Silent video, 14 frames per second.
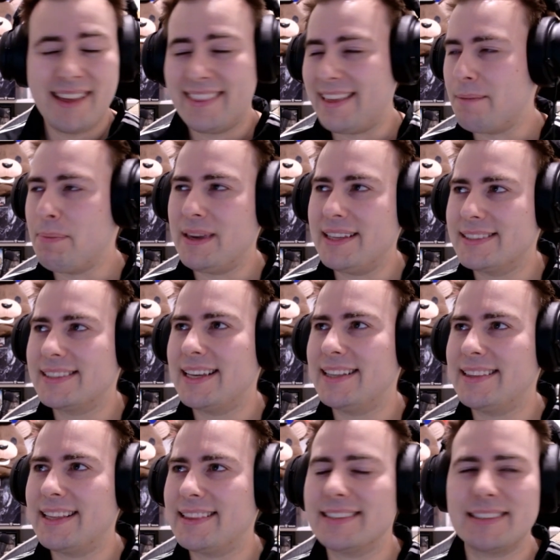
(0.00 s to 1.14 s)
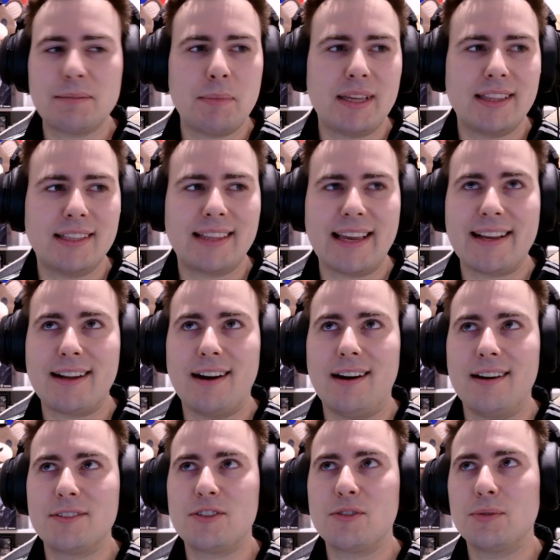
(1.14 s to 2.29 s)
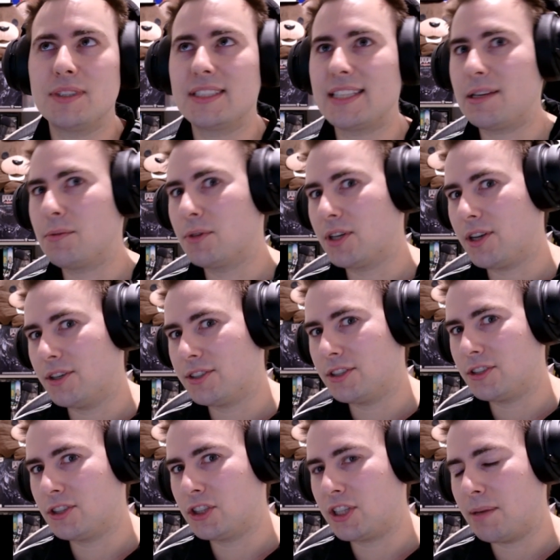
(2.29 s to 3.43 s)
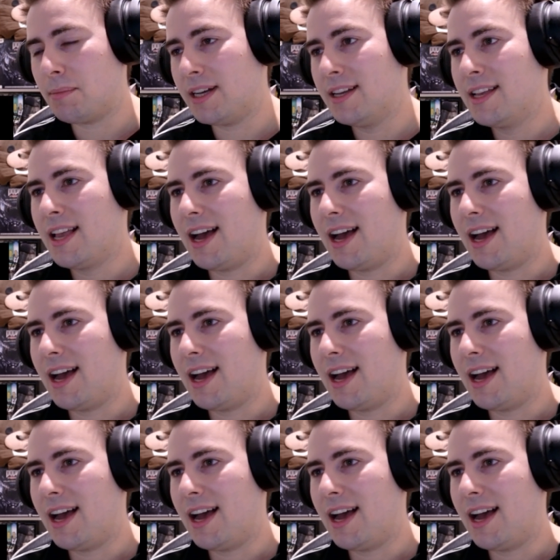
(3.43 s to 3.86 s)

That being said, that doesn't mean that they can't do a sequel to Ghost of Tsushima.